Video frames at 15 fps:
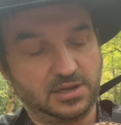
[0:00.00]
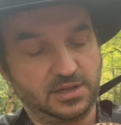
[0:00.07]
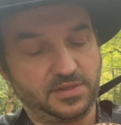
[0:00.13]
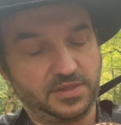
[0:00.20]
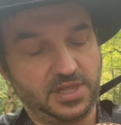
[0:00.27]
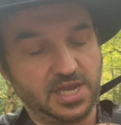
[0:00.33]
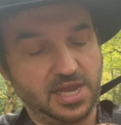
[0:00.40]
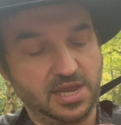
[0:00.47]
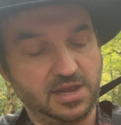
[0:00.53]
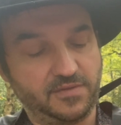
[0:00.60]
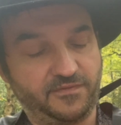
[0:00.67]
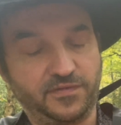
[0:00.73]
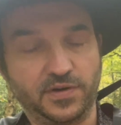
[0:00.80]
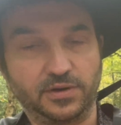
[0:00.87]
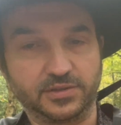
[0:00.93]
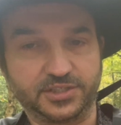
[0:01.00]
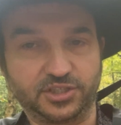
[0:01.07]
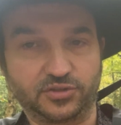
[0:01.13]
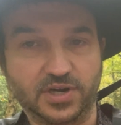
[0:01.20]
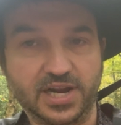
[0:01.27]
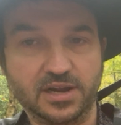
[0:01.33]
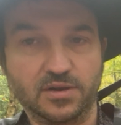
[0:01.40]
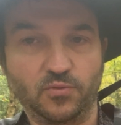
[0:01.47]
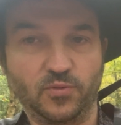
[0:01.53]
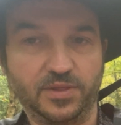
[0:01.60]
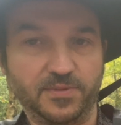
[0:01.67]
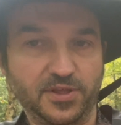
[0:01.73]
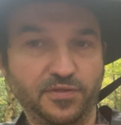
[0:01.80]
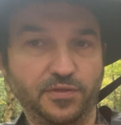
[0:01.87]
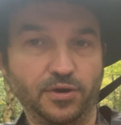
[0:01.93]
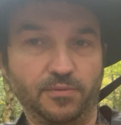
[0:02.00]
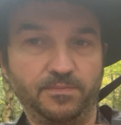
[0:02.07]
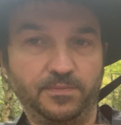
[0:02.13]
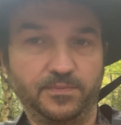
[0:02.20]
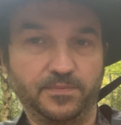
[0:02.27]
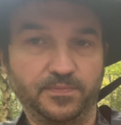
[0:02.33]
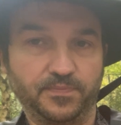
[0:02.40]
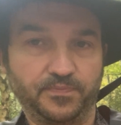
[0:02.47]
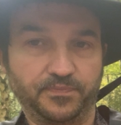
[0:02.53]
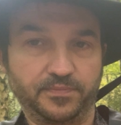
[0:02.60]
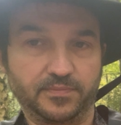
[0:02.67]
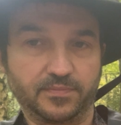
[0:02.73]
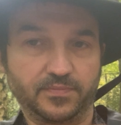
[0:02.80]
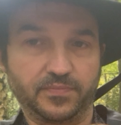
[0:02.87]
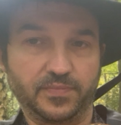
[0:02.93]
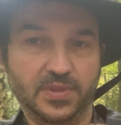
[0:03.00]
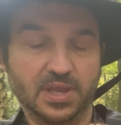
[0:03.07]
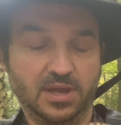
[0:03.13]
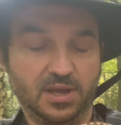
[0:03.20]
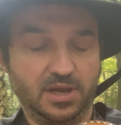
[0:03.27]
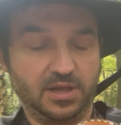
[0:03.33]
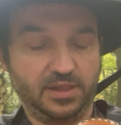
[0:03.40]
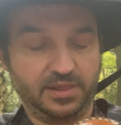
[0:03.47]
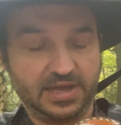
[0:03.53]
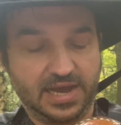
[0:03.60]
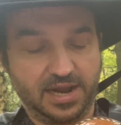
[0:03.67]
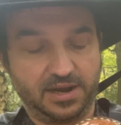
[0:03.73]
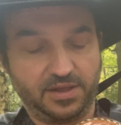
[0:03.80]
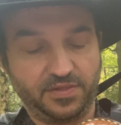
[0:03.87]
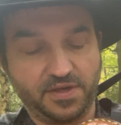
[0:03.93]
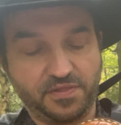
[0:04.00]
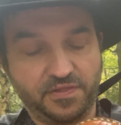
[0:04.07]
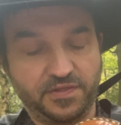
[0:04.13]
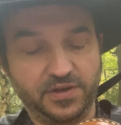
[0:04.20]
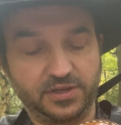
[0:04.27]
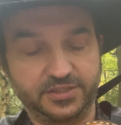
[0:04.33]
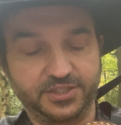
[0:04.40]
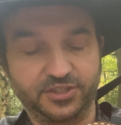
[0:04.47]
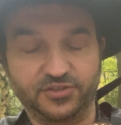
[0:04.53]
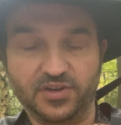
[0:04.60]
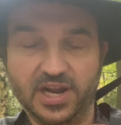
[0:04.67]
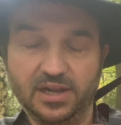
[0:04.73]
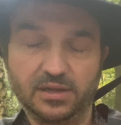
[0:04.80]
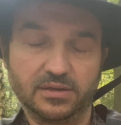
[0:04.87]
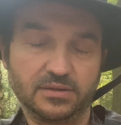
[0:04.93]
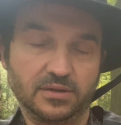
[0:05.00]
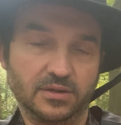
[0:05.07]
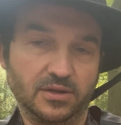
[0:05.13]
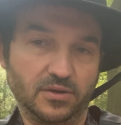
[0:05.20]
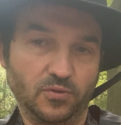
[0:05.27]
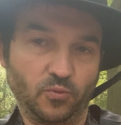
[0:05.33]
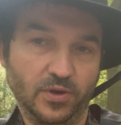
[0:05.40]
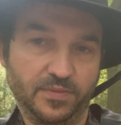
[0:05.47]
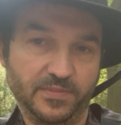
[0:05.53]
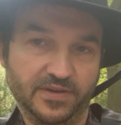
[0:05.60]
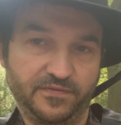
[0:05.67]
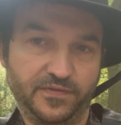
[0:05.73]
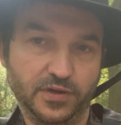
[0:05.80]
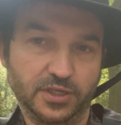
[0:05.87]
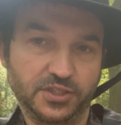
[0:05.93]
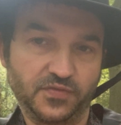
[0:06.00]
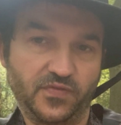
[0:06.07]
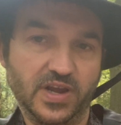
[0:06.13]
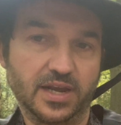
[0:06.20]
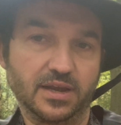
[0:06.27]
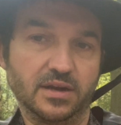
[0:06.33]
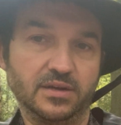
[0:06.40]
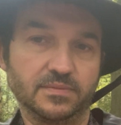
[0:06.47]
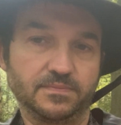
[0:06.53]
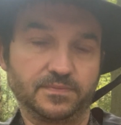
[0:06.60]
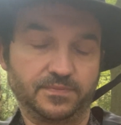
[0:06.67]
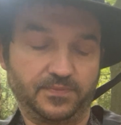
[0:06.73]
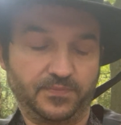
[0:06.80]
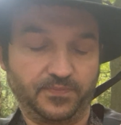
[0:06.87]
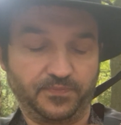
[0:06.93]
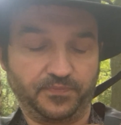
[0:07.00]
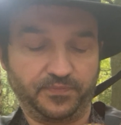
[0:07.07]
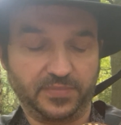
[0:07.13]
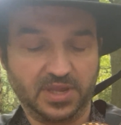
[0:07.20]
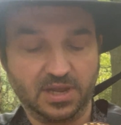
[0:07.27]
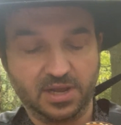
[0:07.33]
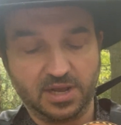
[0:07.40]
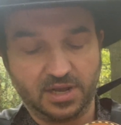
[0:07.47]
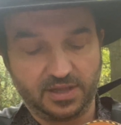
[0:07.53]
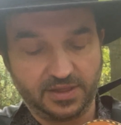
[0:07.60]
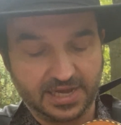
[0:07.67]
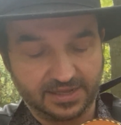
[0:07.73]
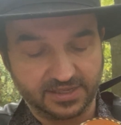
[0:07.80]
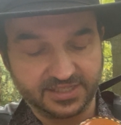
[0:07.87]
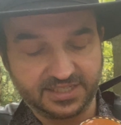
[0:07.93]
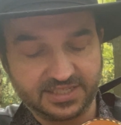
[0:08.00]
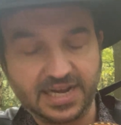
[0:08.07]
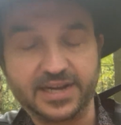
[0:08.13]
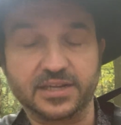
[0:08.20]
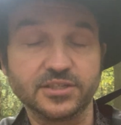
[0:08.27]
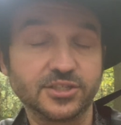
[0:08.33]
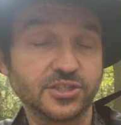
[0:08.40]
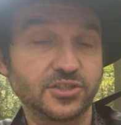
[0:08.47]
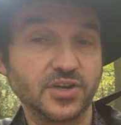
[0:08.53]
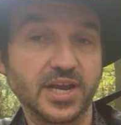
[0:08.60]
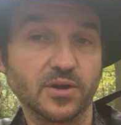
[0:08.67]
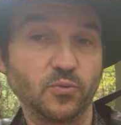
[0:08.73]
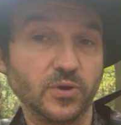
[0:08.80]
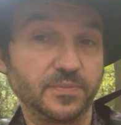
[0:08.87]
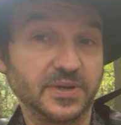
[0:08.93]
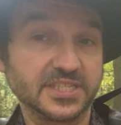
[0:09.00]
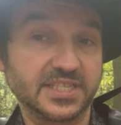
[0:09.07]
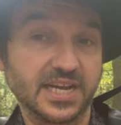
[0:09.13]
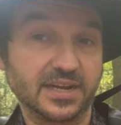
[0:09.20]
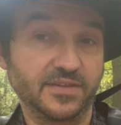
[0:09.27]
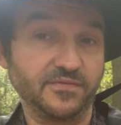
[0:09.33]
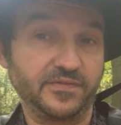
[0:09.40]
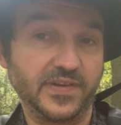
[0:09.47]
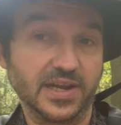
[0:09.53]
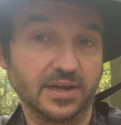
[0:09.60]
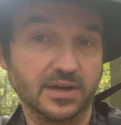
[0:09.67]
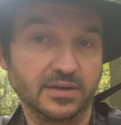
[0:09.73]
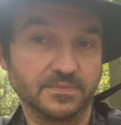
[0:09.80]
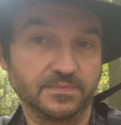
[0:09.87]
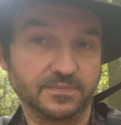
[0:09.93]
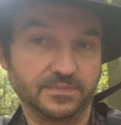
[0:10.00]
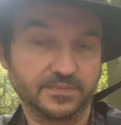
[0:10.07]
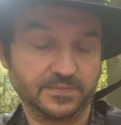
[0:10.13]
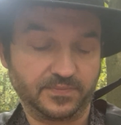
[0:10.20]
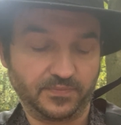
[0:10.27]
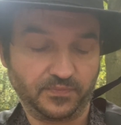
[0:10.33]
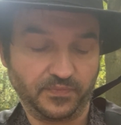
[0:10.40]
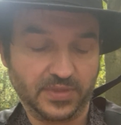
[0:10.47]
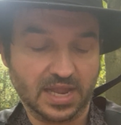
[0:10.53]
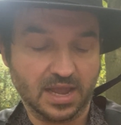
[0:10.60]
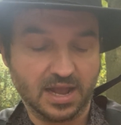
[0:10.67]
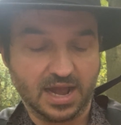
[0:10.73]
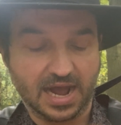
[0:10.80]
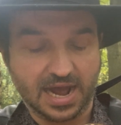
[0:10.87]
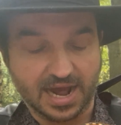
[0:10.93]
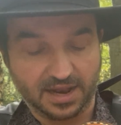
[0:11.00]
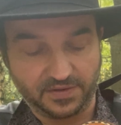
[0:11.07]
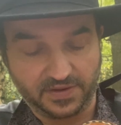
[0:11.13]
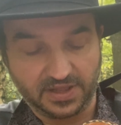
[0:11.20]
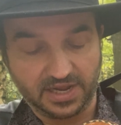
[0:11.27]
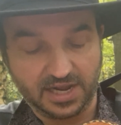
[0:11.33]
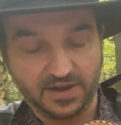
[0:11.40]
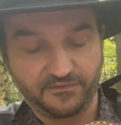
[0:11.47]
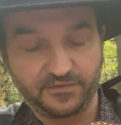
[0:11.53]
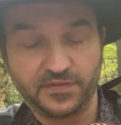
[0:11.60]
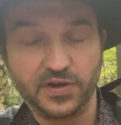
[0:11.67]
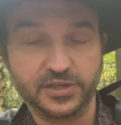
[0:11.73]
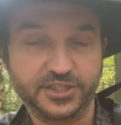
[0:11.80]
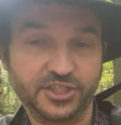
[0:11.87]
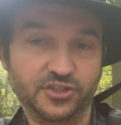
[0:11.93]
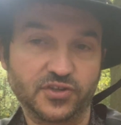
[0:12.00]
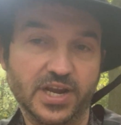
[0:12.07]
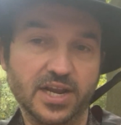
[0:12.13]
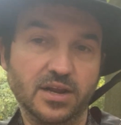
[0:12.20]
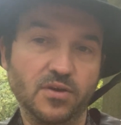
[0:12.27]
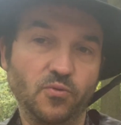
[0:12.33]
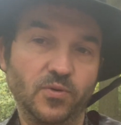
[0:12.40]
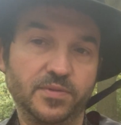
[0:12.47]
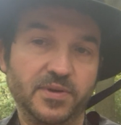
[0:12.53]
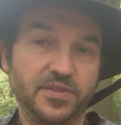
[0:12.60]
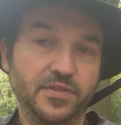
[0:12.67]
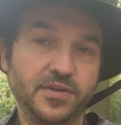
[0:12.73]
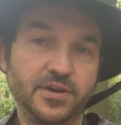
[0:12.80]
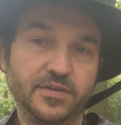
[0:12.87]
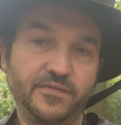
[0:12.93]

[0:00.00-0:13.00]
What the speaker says: the fourth string with my thumb, then the third string with my first finger, then the second string with my second finger, and the first string with my third